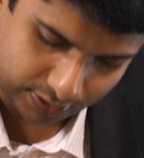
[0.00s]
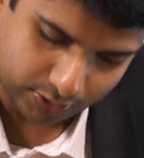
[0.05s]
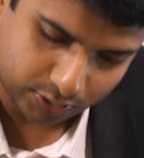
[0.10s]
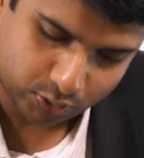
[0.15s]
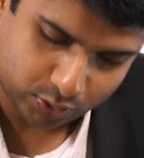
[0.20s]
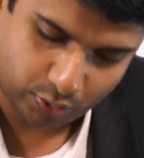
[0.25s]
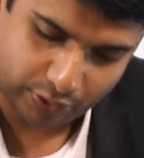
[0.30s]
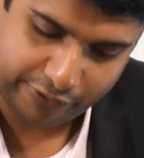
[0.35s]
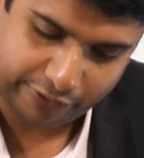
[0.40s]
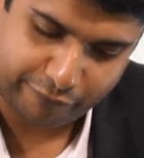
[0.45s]

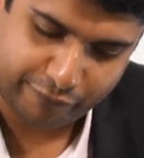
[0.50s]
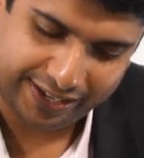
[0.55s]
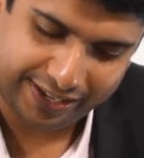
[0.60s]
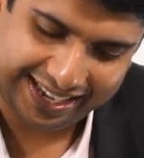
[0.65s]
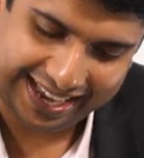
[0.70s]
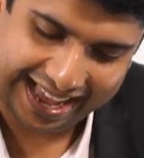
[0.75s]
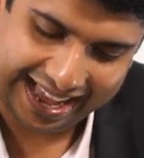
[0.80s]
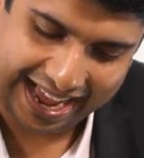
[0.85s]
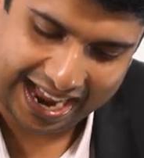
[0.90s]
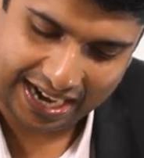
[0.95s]
So if
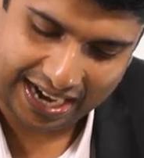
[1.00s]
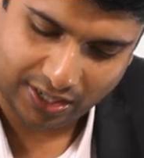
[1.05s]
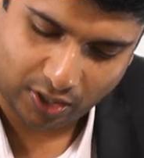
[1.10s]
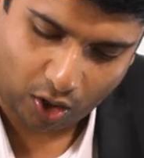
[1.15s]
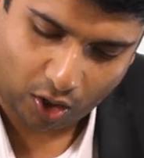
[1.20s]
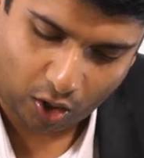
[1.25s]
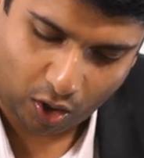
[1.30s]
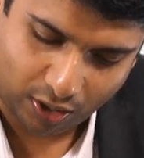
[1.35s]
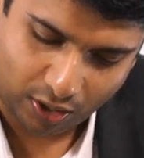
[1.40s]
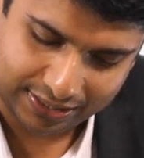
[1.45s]
we
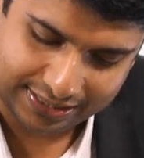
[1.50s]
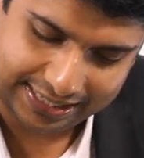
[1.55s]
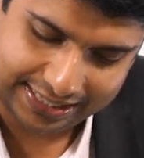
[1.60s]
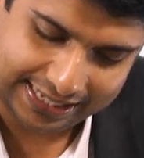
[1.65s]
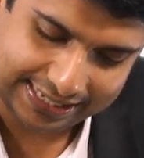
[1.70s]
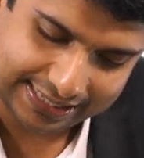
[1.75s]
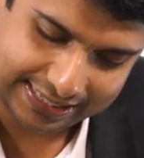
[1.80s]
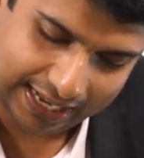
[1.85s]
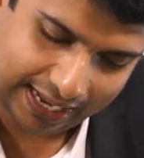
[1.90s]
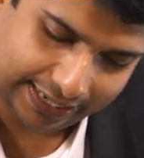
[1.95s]
add all
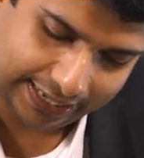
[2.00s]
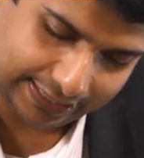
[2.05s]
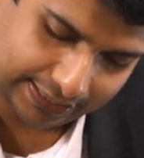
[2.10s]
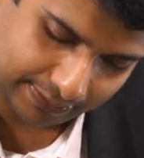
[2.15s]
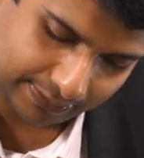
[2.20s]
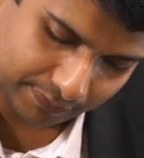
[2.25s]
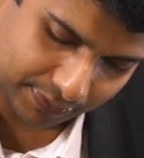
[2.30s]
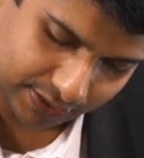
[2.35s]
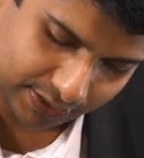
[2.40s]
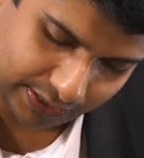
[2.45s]
these
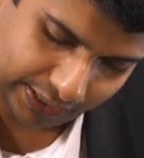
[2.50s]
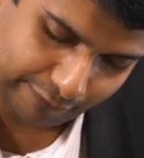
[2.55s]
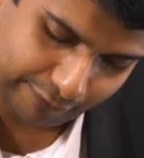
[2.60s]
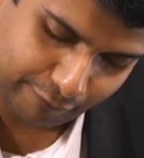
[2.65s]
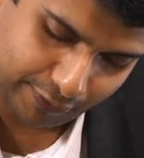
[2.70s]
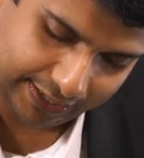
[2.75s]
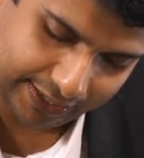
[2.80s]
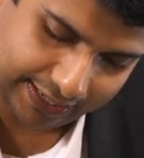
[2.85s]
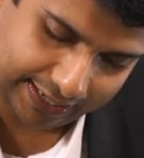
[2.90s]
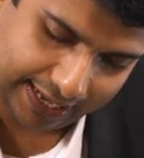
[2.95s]
items,
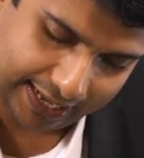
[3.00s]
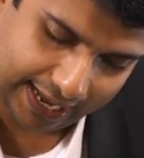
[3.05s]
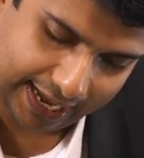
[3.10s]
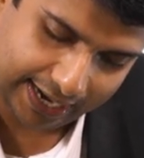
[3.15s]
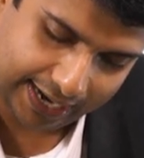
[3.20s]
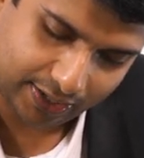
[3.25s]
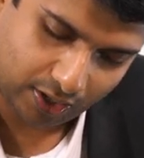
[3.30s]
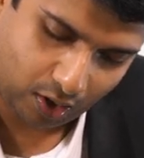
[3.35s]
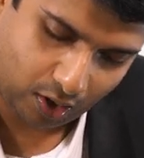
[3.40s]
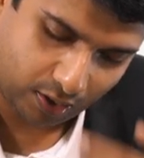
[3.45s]

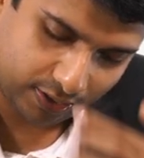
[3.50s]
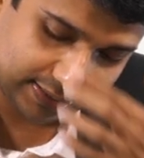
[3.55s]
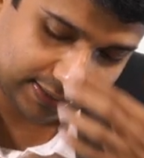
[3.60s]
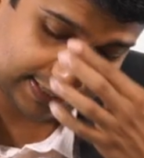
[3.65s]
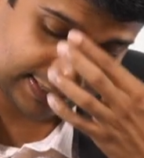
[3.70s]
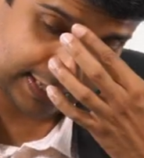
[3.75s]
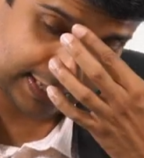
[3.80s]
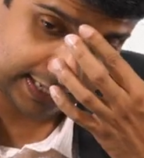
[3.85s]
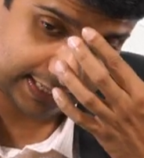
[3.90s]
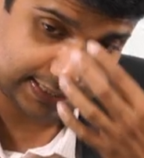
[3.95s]

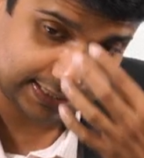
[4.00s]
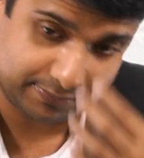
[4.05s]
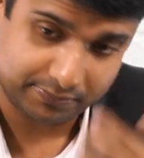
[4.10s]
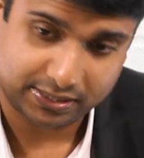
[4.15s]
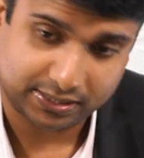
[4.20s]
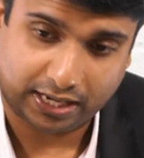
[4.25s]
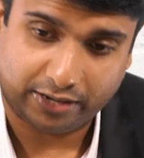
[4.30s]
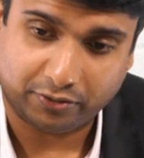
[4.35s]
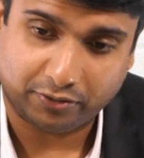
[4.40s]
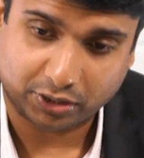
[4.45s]

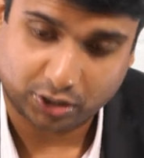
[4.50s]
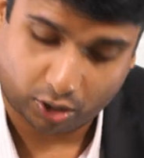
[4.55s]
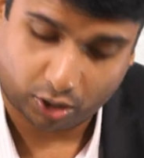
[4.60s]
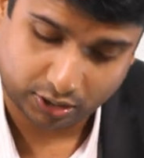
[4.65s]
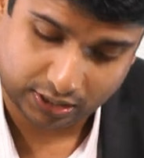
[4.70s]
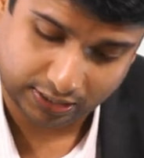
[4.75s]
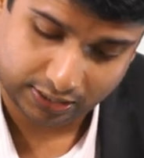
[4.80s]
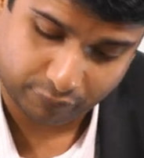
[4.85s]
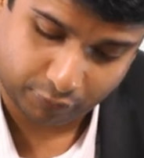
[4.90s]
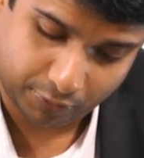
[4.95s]
our
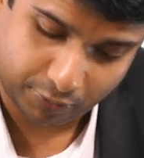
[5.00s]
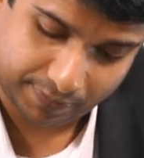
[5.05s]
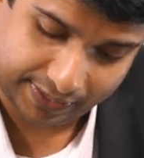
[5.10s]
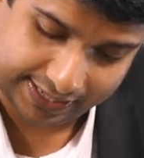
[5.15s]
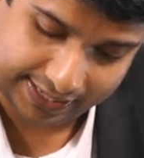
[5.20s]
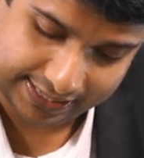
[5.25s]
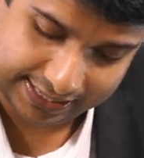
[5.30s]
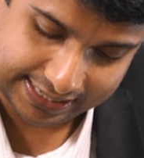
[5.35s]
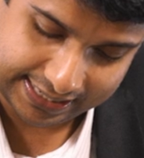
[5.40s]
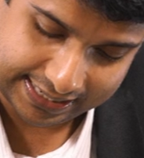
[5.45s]
total would
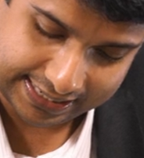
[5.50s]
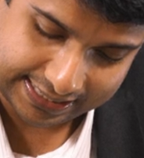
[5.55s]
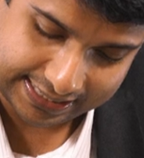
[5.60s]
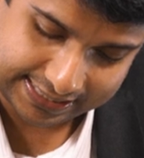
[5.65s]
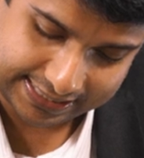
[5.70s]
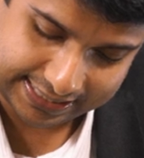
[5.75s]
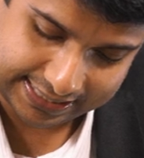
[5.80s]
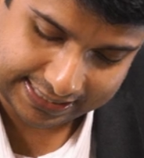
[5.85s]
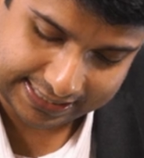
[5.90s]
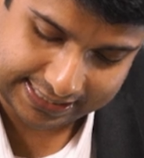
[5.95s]
be
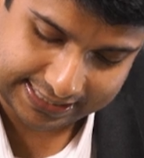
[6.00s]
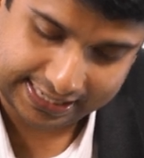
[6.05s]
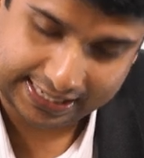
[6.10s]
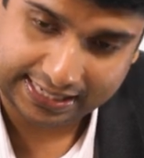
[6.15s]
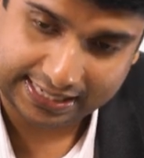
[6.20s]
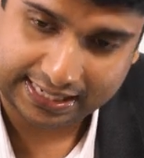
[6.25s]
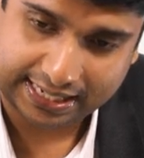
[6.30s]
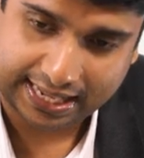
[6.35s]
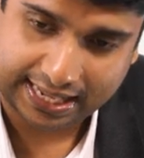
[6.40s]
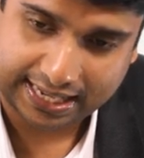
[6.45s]

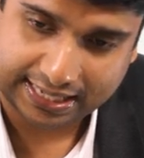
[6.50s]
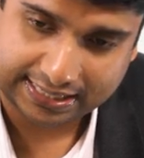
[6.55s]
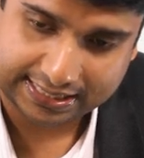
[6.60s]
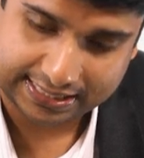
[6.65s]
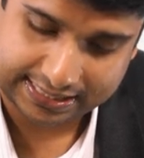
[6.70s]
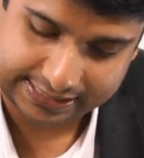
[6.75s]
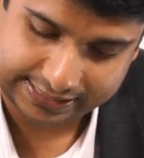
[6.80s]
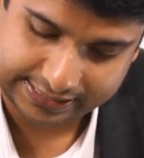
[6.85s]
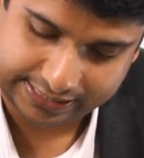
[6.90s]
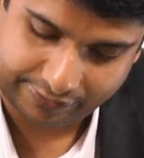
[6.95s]

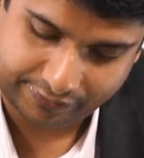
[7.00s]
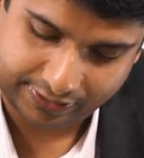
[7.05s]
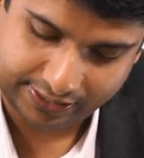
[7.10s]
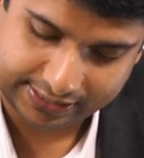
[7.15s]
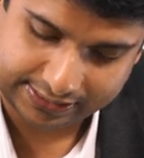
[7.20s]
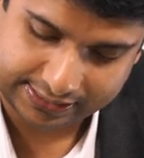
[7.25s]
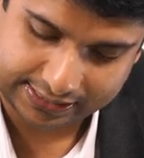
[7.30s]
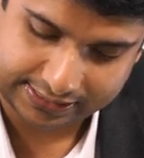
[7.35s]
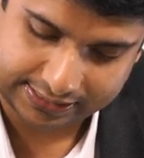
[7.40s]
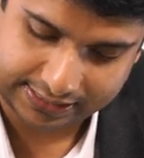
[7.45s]

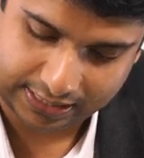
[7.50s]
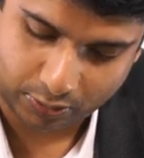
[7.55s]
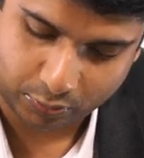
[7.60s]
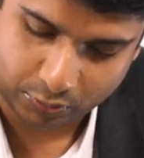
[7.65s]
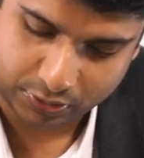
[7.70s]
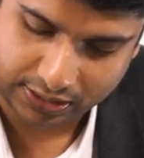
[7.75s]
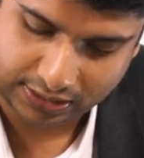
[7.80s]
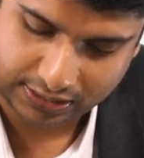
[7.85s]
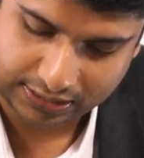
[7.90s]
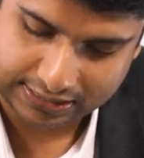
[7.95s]

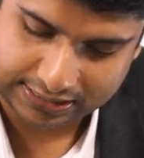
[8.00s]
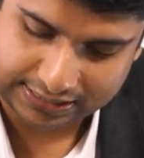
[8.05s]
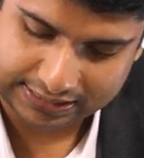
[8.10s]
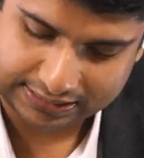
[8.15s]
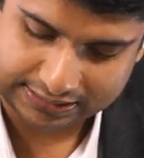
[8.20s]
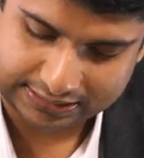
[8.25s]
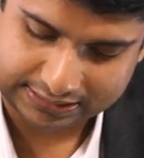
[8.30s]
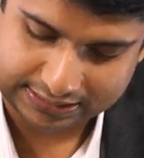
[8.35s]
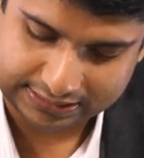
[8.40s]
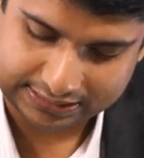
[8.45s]

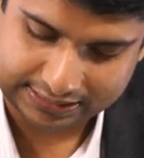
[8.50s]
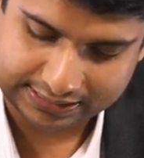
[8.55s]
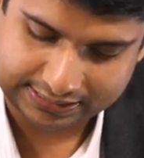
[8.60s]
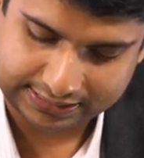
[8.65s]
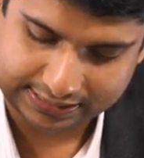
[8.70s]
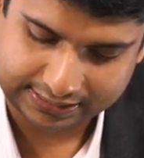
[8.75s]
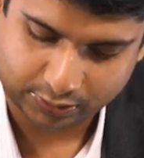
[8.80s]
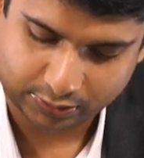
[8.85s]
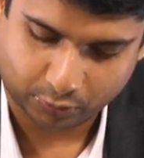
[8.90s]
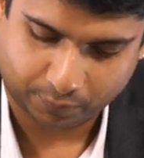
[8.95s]

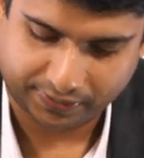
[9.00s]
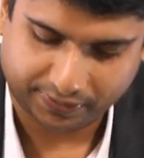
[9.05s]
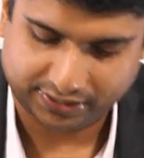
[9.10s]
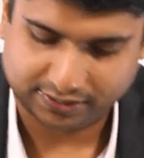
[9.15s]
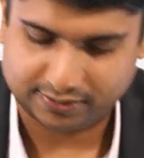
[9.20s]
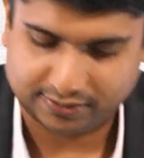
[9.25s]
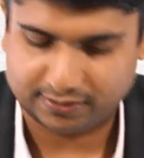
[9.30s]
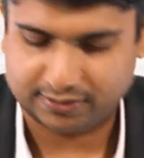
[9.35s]
16,76,036 rupees.